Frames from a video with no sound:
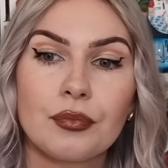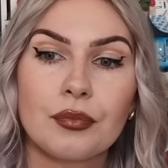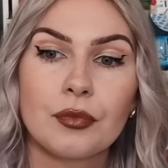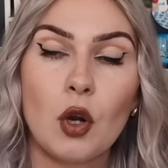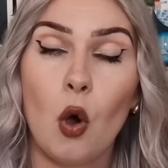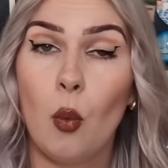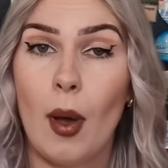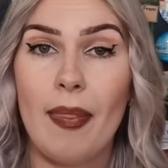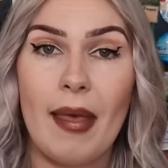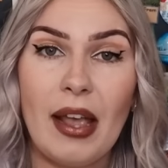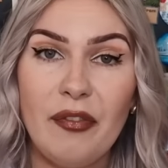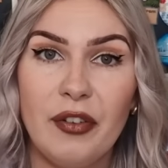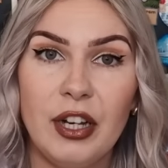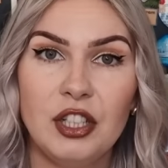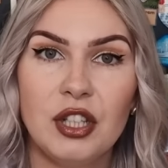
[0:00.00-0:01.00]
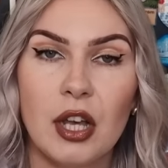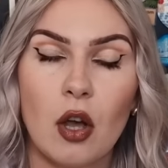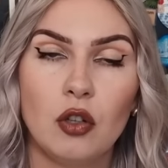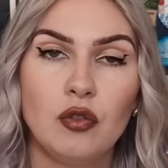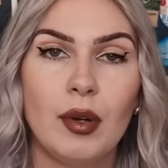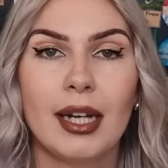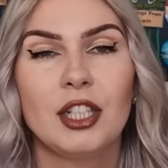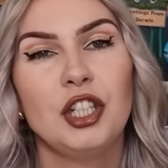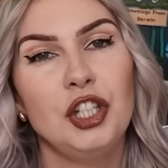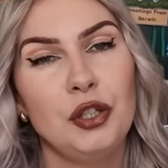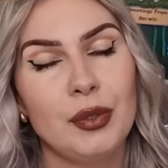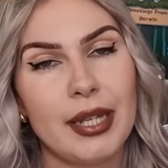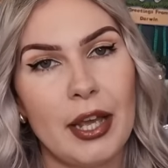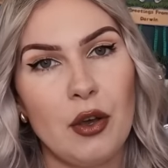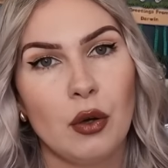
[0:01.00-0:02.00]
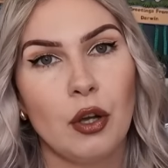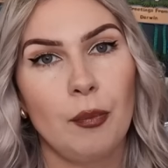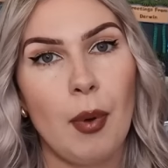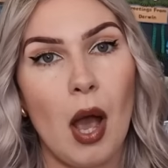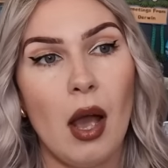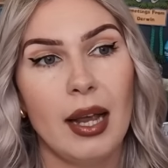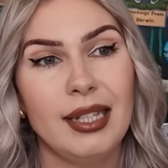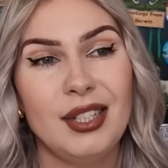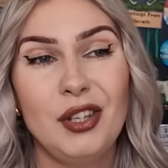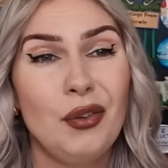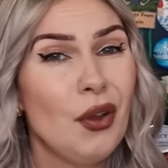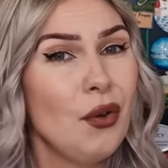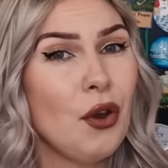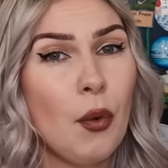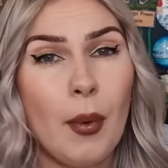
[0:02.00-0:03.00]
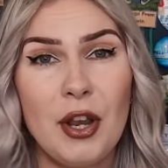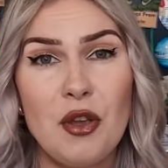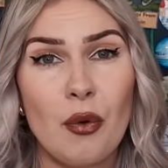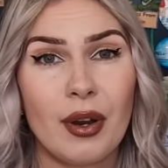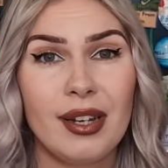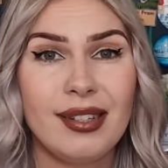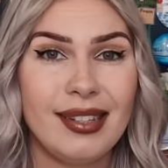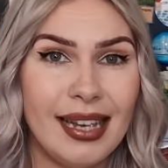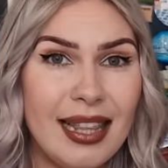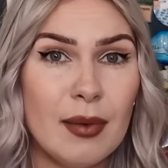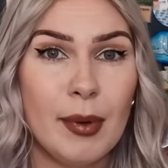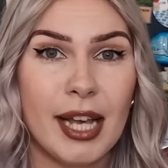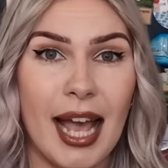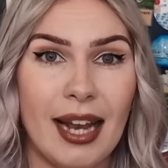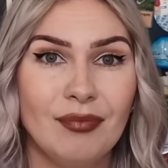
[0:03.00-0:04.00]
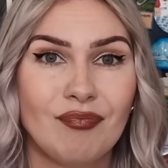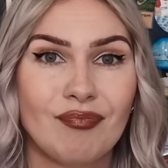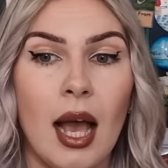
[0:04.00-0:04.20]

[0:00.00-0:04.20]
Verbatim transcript: or when they finish their contract and you say your goodbyes, you don't know when you're going to see them again,